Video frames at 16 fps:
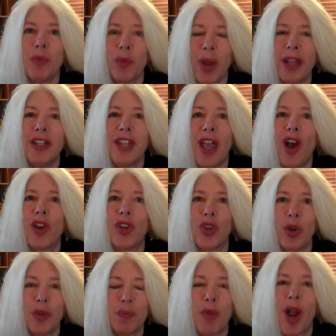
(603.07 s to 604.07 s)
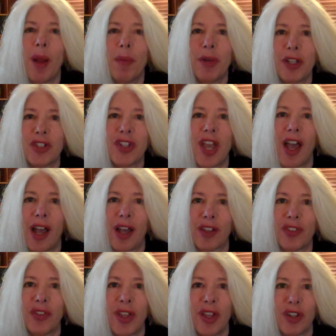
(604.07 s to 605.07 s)
right now, your property
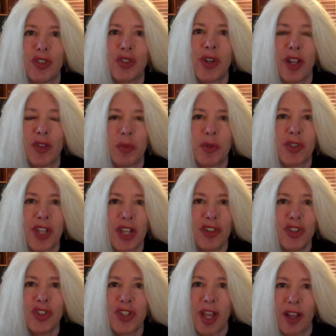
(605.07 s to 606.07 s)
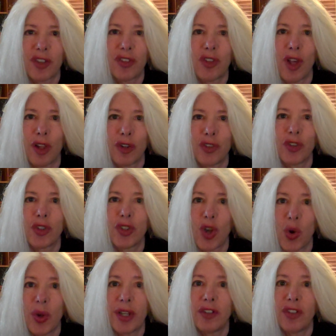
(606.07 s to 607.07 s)
tax and transportation tax dollars are
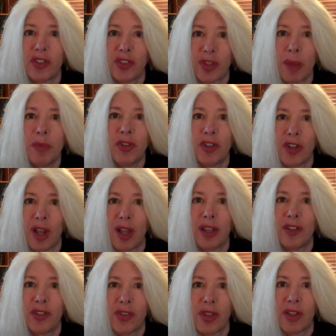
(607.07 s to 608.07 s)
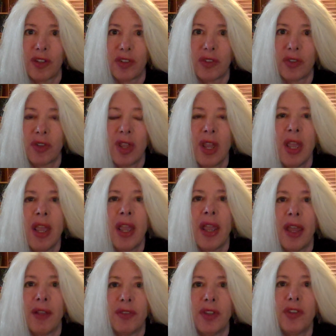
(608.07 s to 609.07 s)
going to subsidize this.
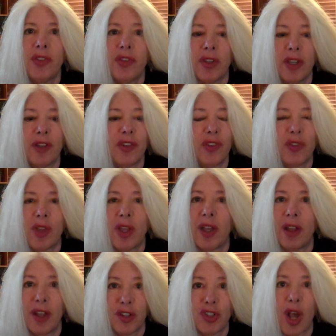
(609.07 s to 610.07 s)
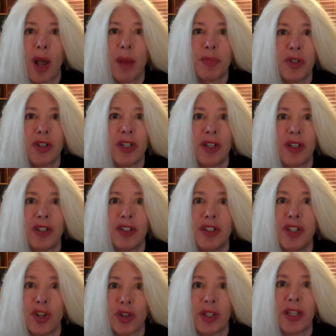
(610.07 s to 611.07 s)
And this is adopted in
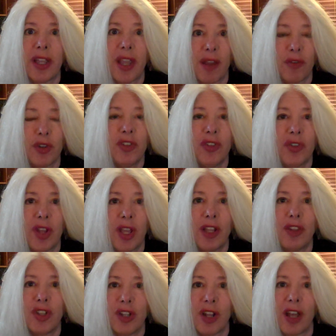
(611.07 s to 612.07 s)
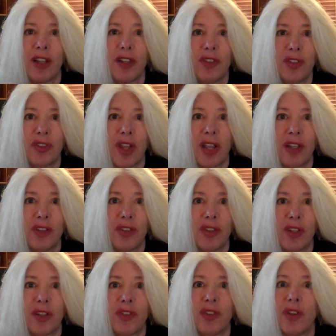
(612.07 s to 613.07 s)
nearly every state in the United
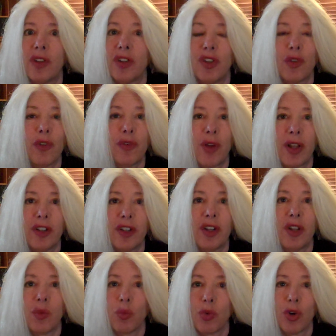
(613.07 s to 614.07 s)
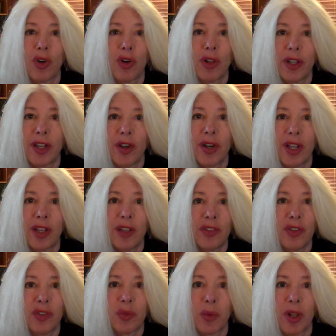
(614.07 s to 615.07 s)
States. You'll find it in rural
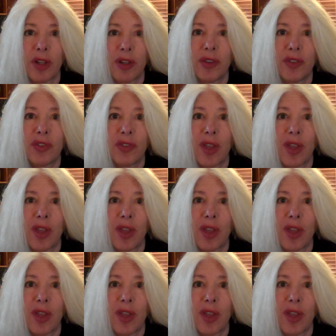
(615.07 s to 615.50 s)
areas as well